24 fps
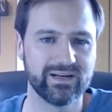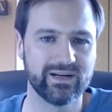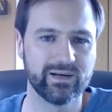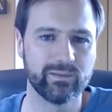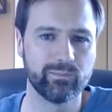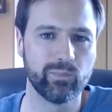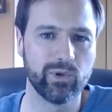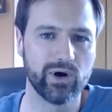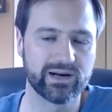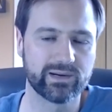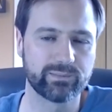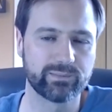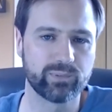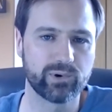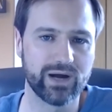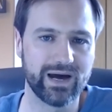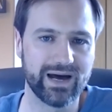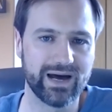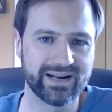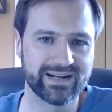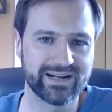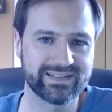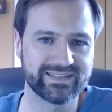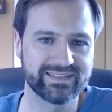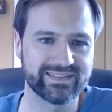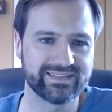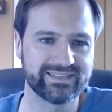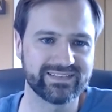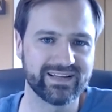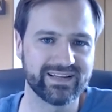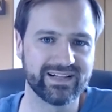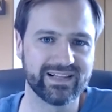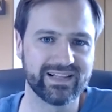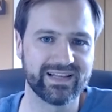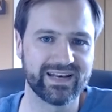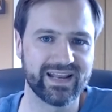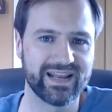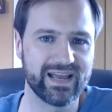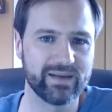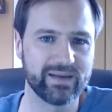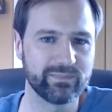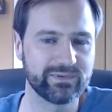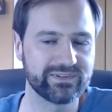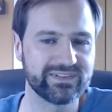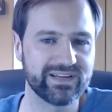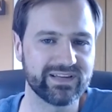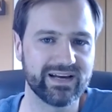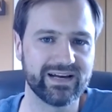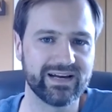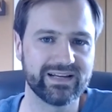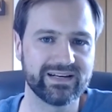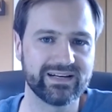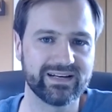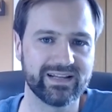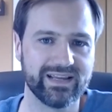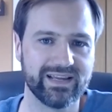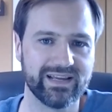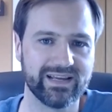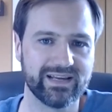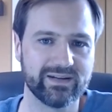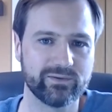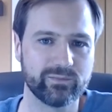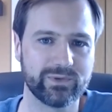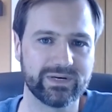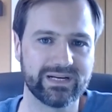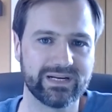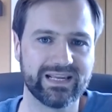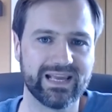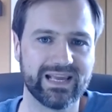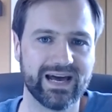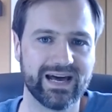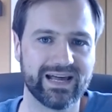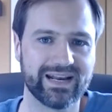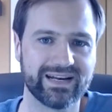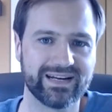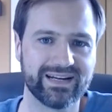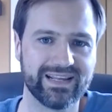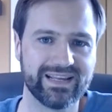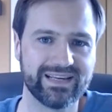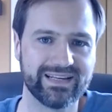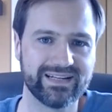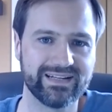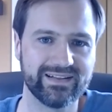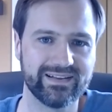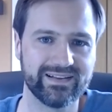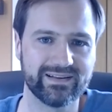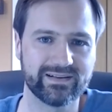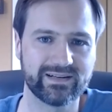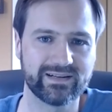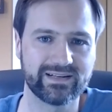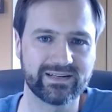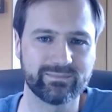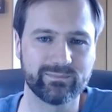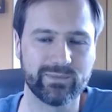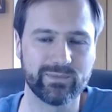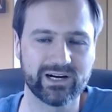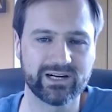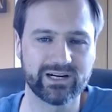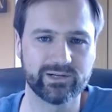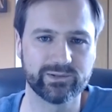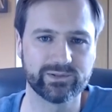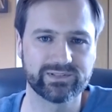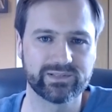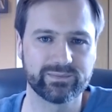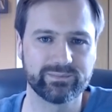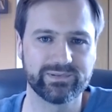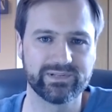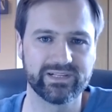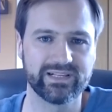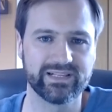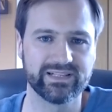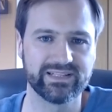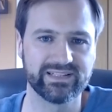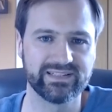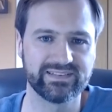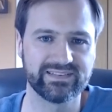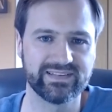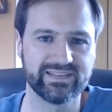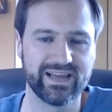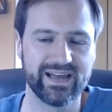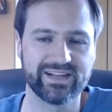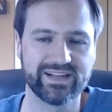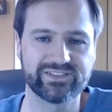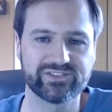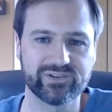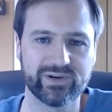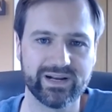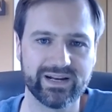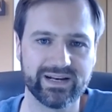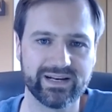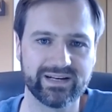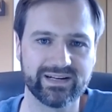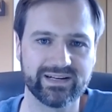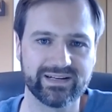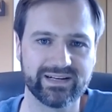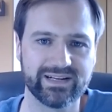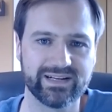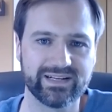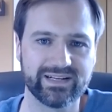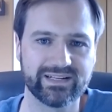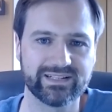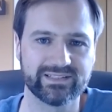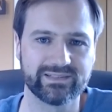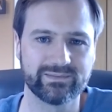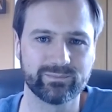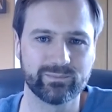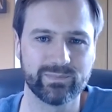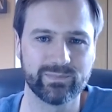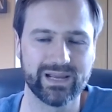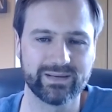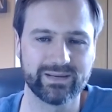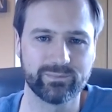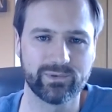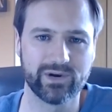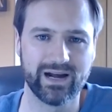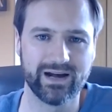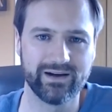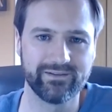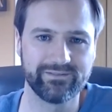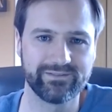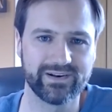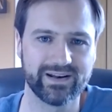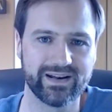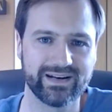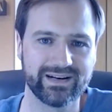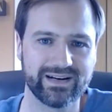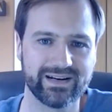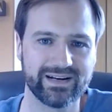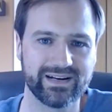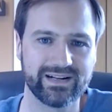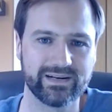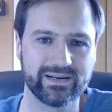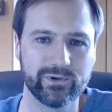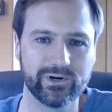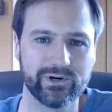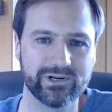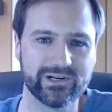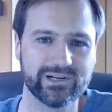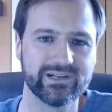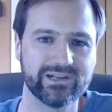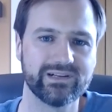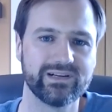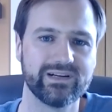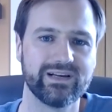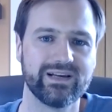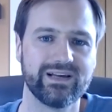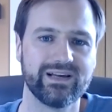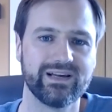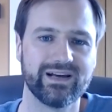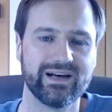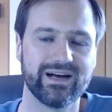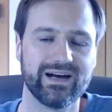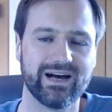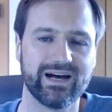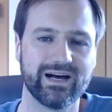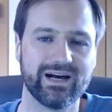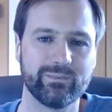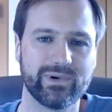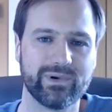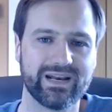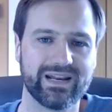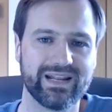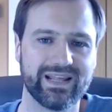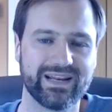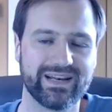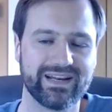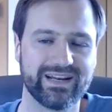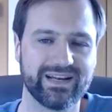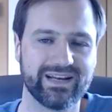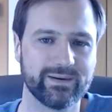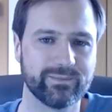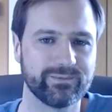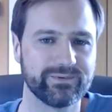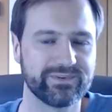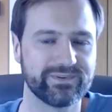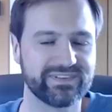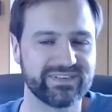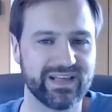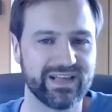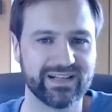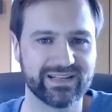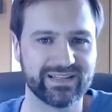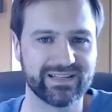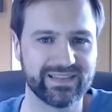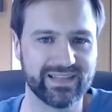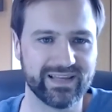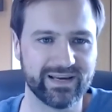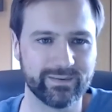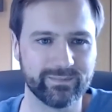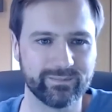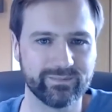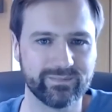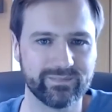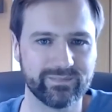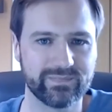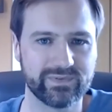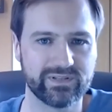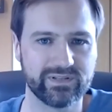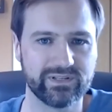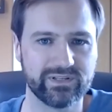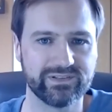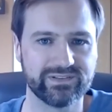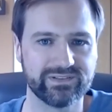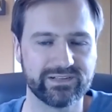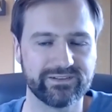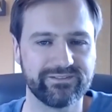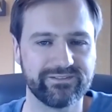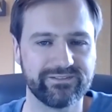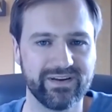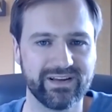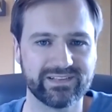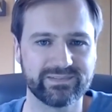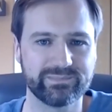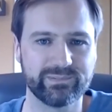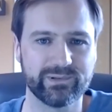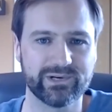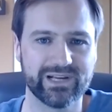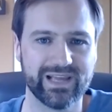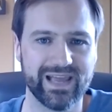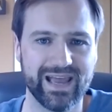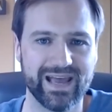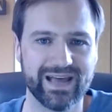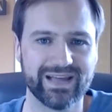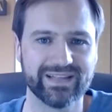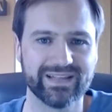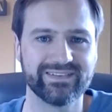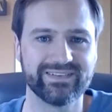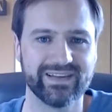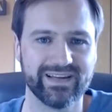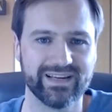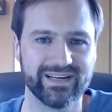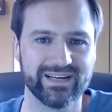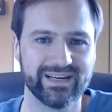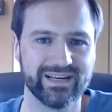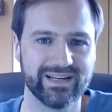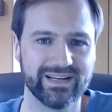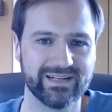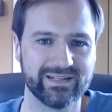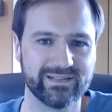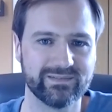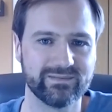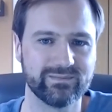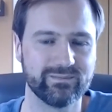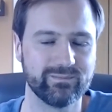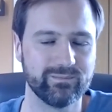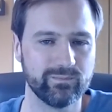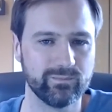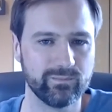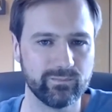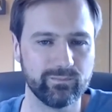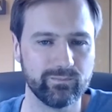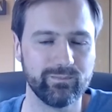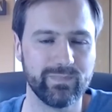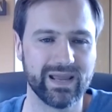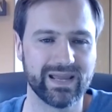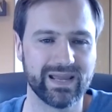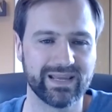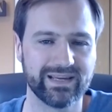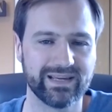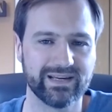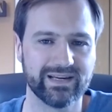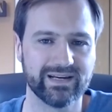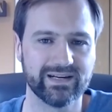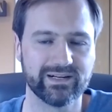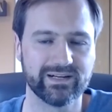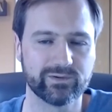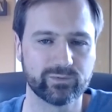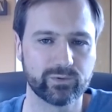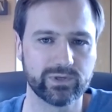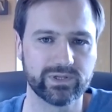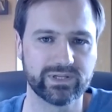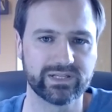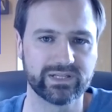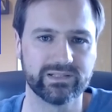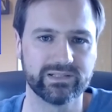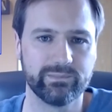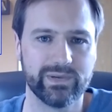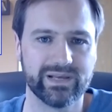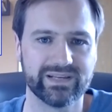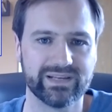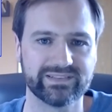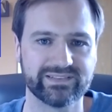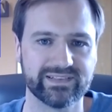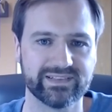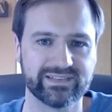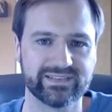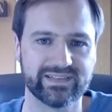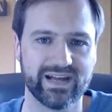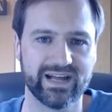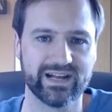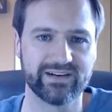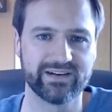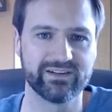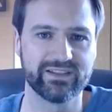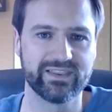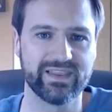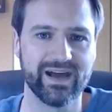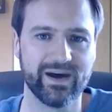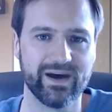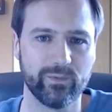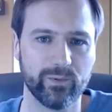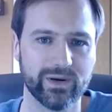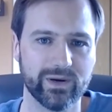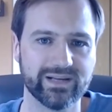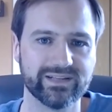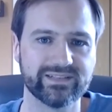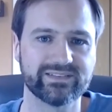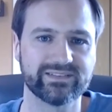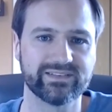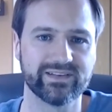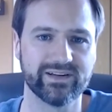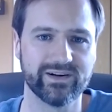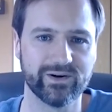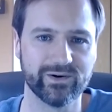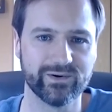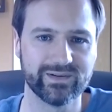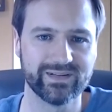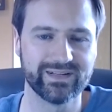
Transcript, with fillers: bought a product to sell on Amazon, and when he got it in, the market was completely saturated and he couldn't make profit on it anymore. But he ended up selling them using Facebook ads and making a really good business out of it that way. So